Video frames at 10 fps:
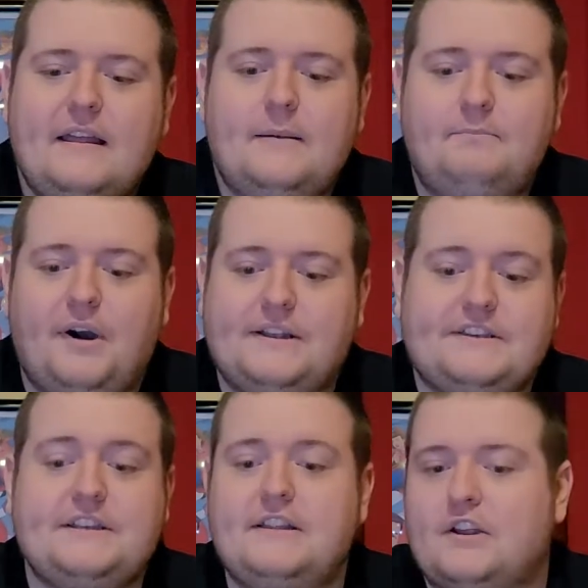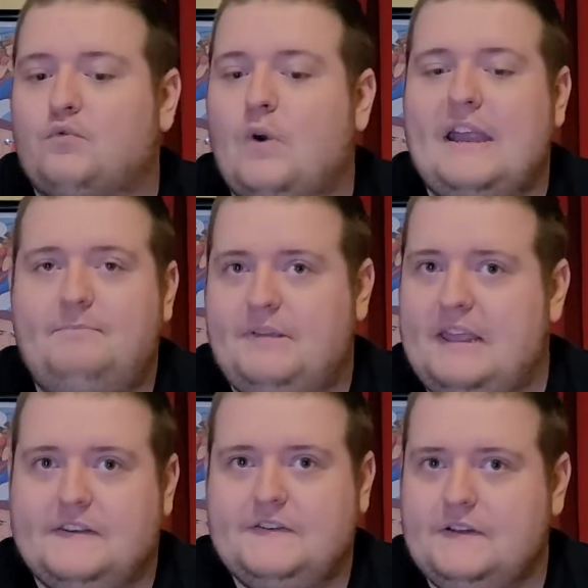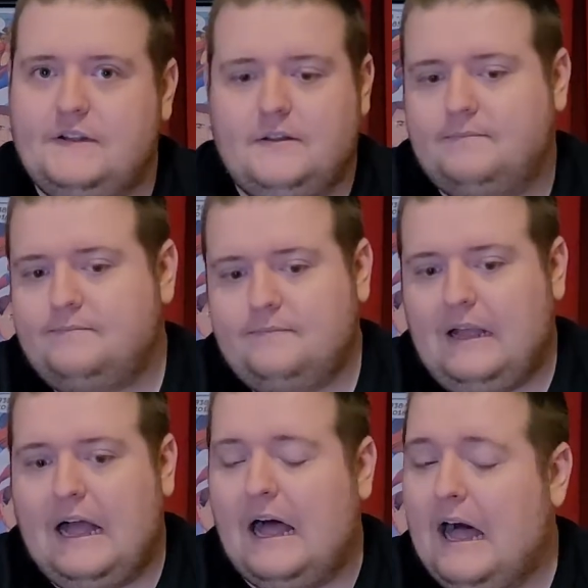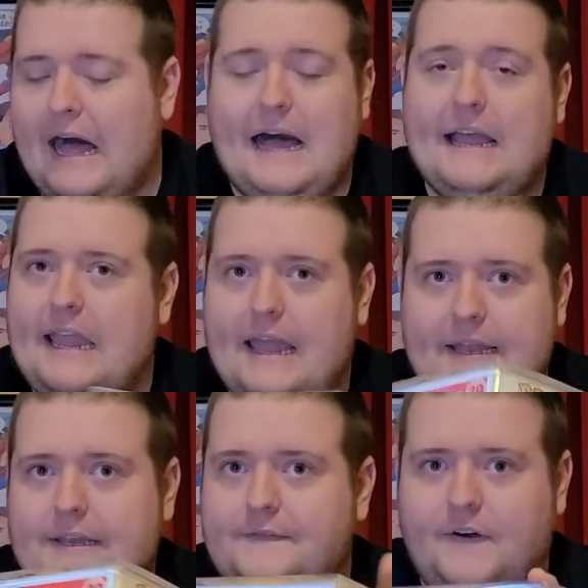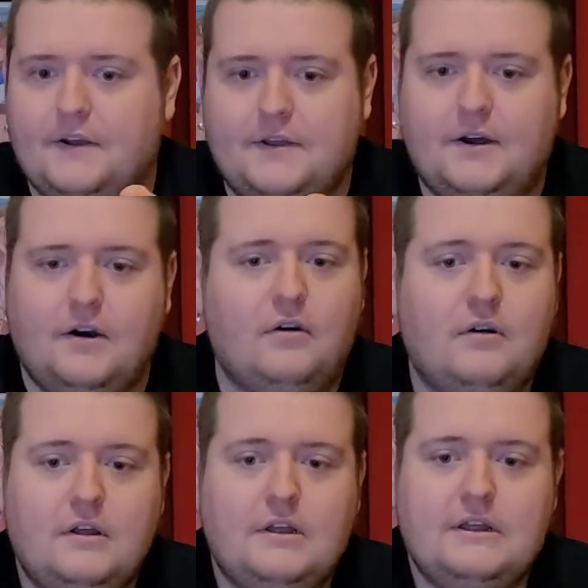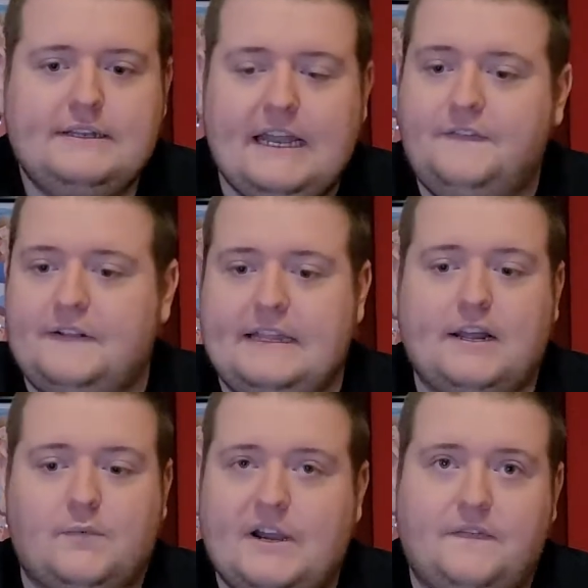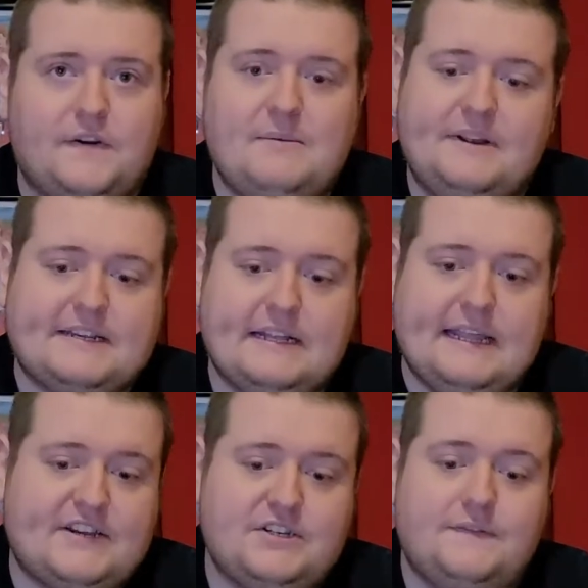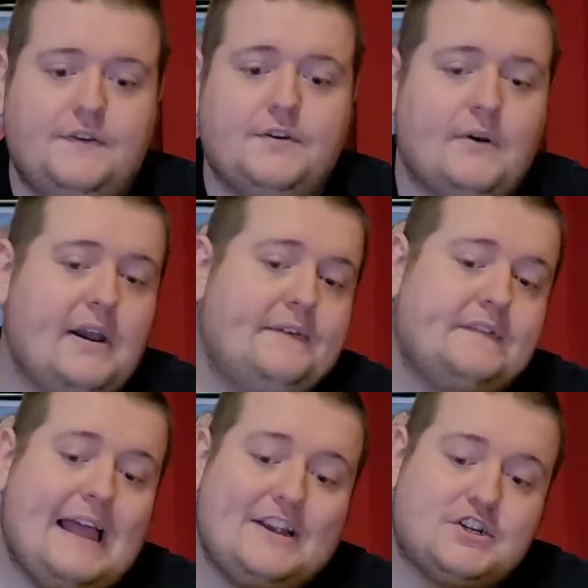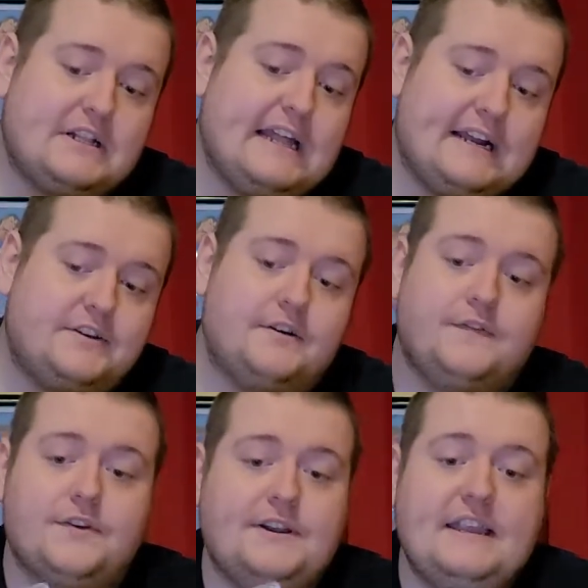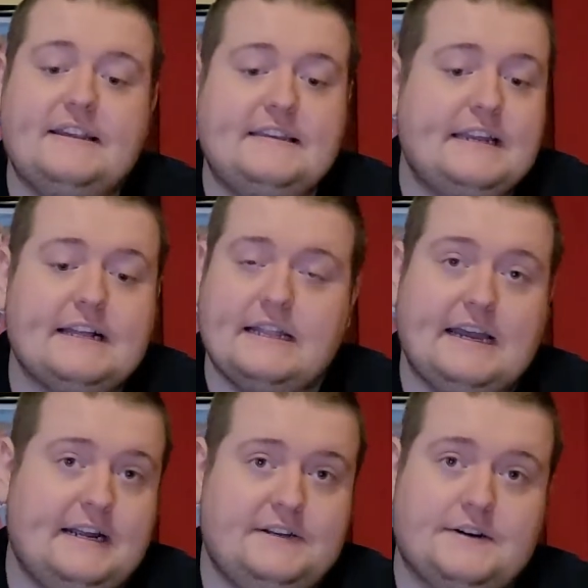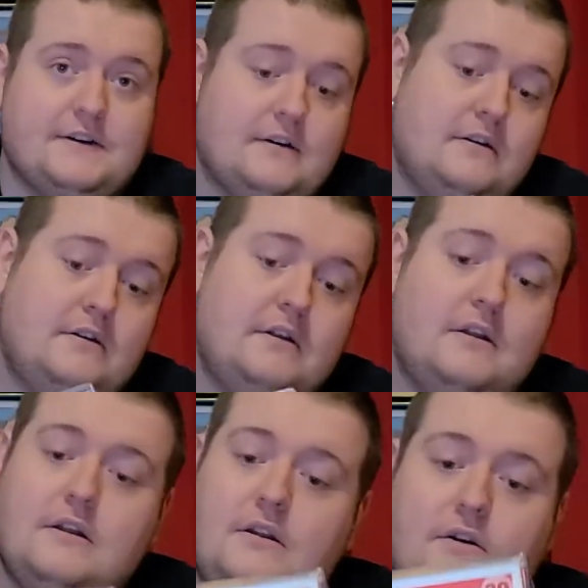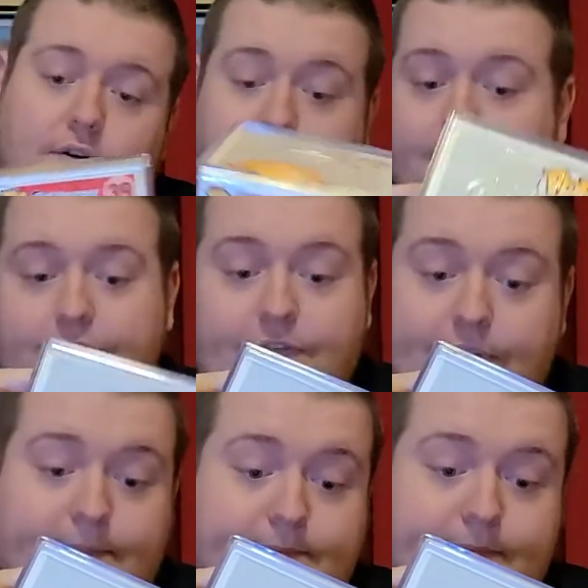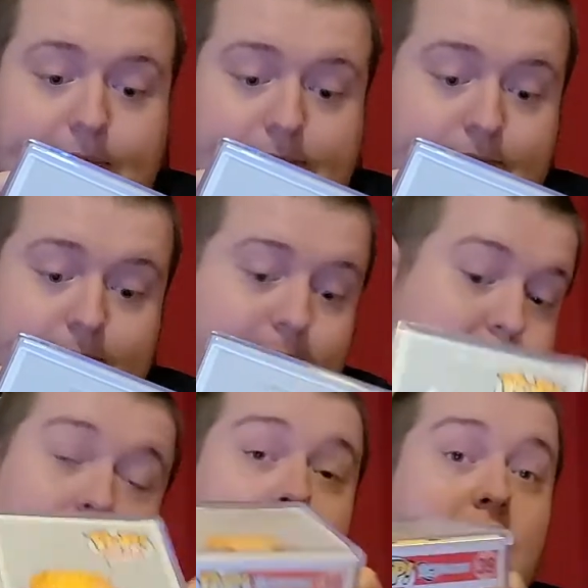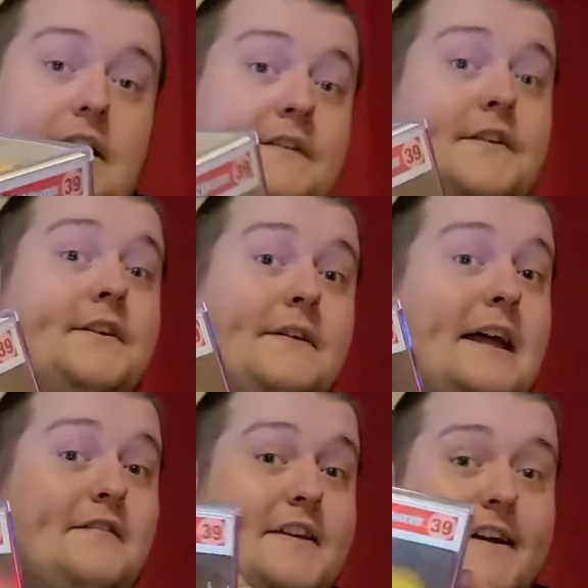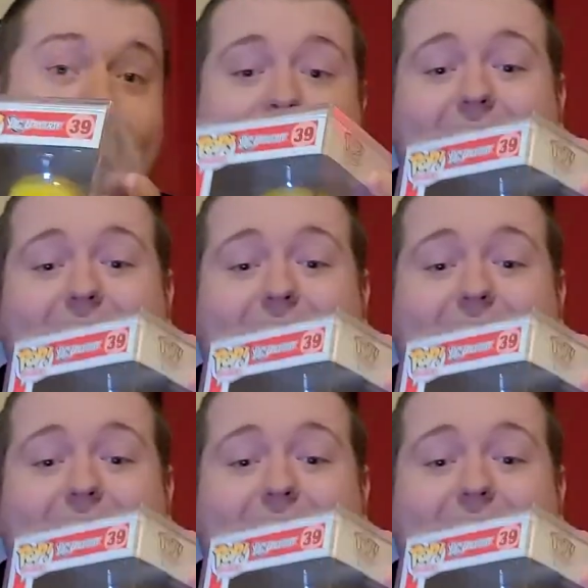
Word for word: But still a great piece, still high end Funko. Definitely a grail for anybody's collection. If you are a Flash collector, if you're a DC collector, or if you're just a Funko collector and you don't have it yet.